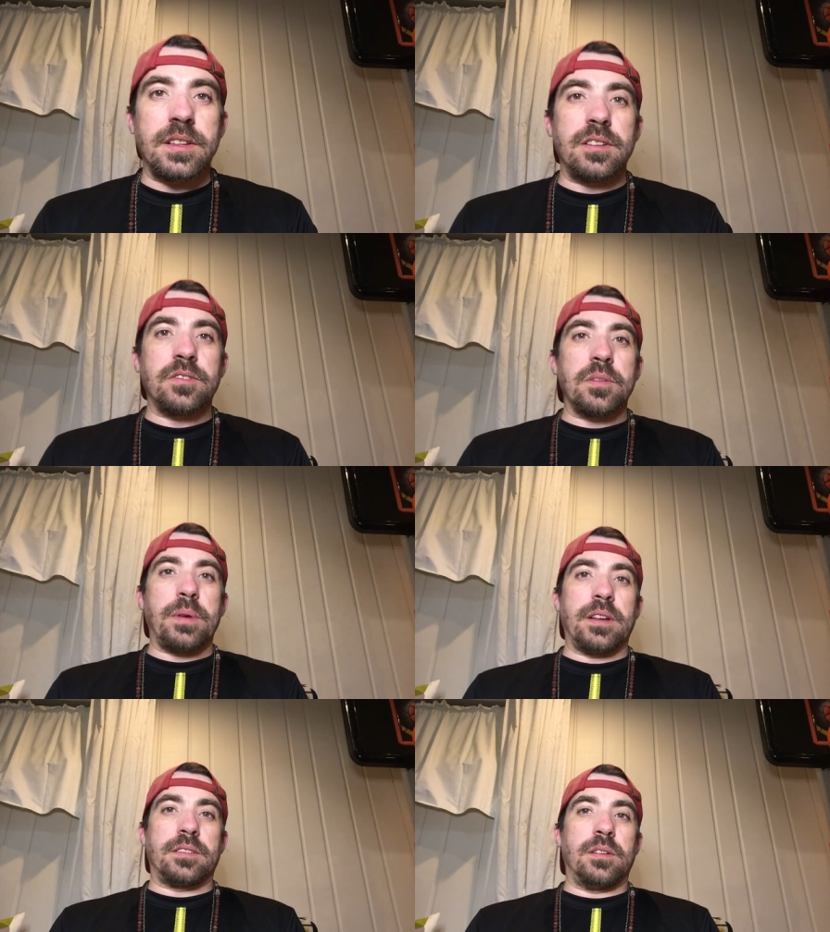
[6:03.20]
then, over the
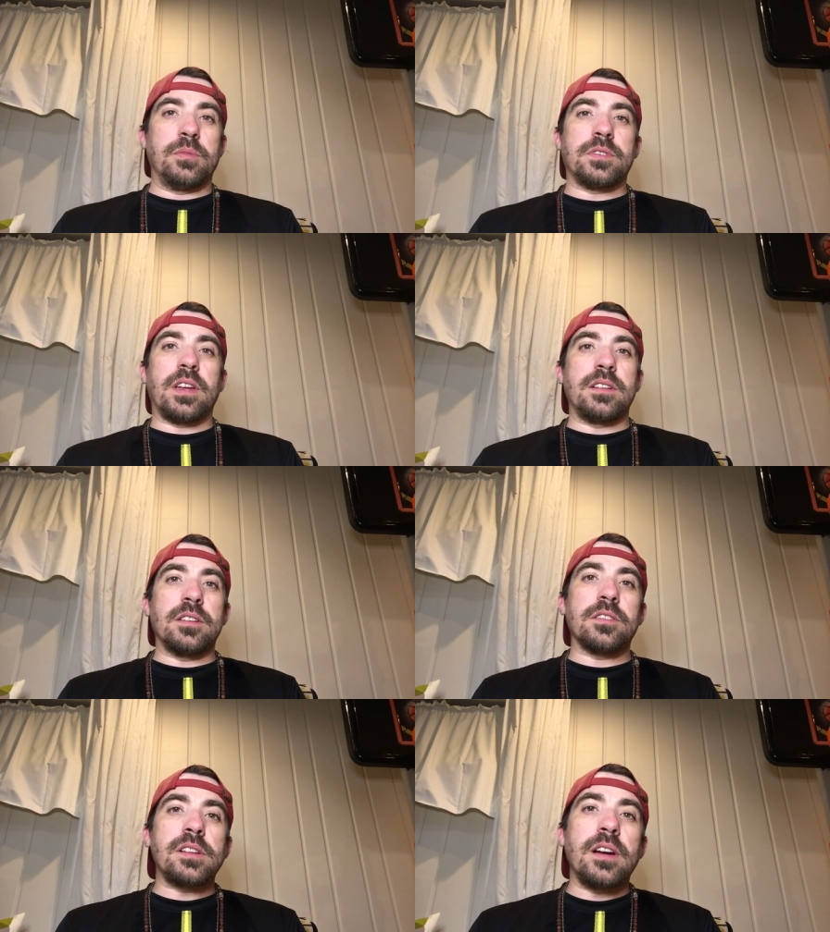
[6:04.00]
past almost 10
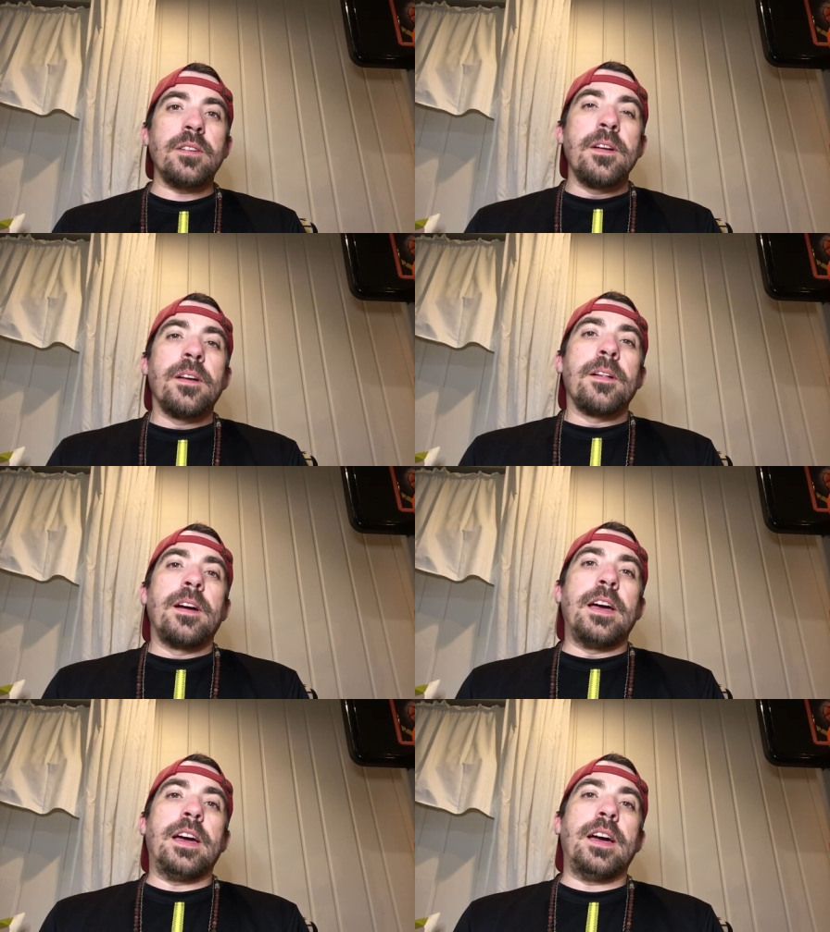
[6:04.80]
years now.
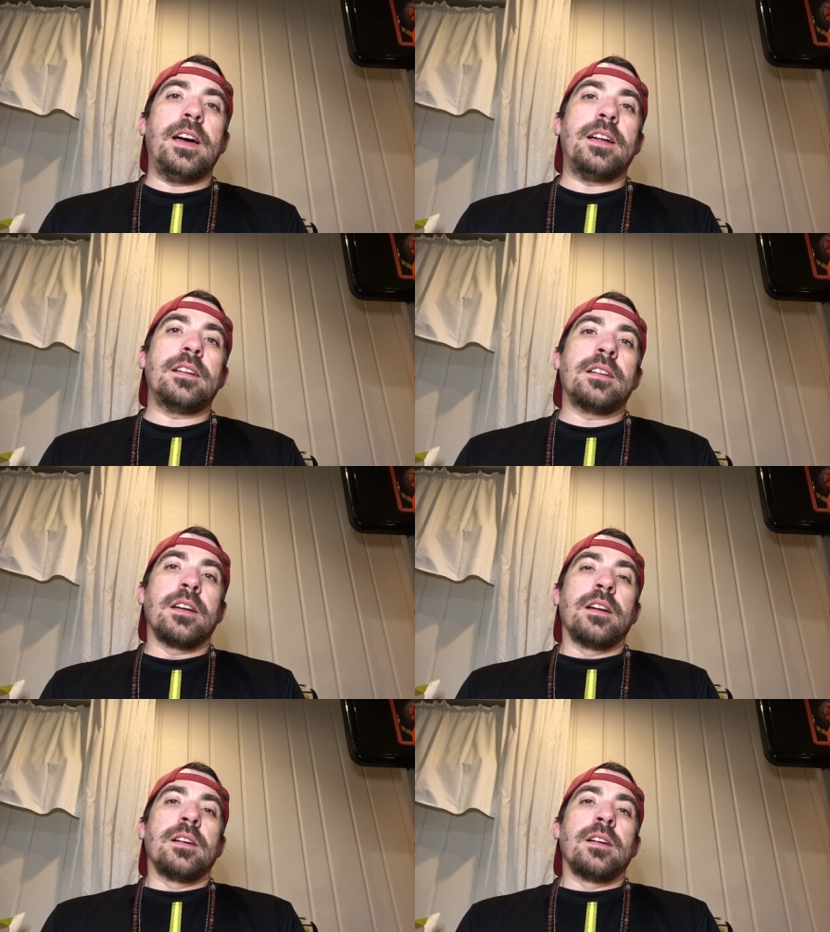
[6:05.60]
And